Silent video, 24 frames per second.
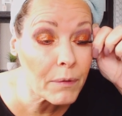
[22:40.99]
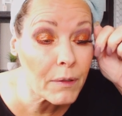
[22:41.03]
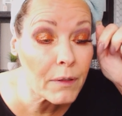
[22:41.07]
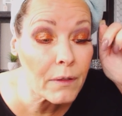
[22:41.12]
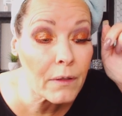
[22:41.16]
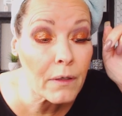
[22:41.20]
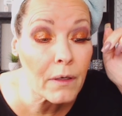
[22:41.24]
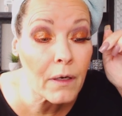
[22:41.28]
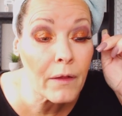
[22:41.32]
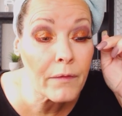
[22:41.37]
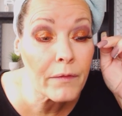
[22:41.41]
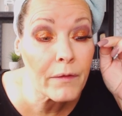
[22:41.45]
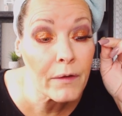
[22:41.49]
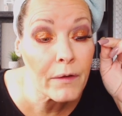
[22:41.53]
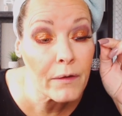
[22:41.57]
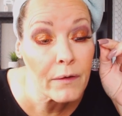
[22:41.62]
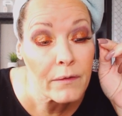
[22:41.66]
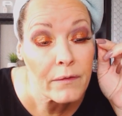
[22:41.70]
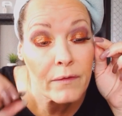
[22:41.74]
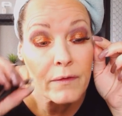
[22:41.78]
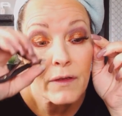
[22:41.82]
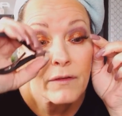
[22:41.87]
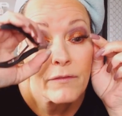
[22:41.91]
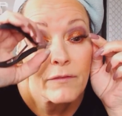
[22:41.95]
put it on there
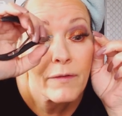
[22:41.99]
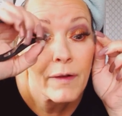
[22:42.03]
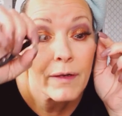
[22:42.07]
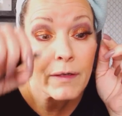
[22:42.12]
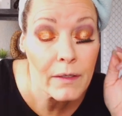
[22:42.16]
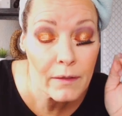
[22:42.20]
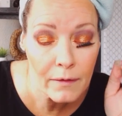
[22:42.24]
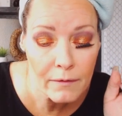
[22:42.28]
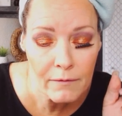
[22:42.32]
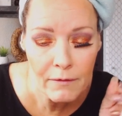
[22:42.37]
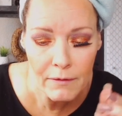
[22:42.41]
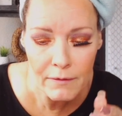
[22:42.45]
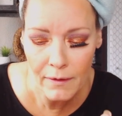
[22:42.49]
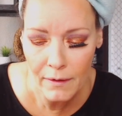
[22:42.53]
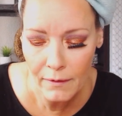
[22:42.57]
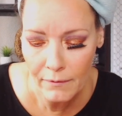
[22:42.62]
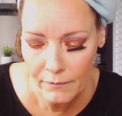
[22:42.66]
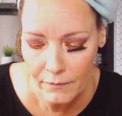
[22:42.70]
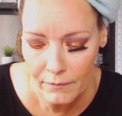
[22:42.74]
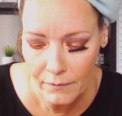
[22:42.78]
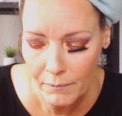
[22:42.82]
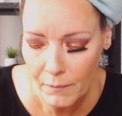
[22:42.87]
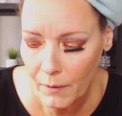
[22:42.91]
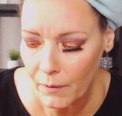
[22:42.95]
and see if I need to
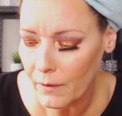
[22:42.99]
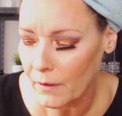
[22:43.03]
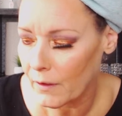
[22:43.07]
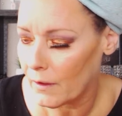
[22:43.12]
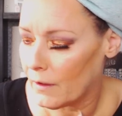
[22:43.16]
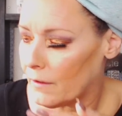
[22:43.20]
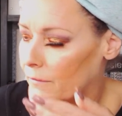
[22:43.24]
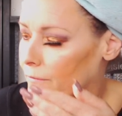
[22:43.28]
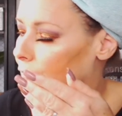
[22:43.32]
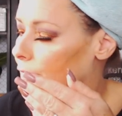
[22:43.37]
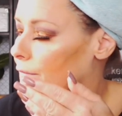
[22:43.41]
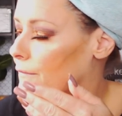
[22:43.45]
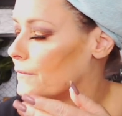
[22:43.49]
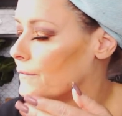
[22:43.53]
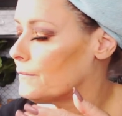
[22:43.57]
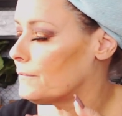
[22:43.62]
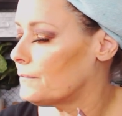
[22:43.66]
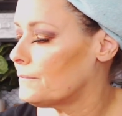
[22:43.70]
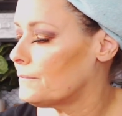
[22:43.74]
take some more off.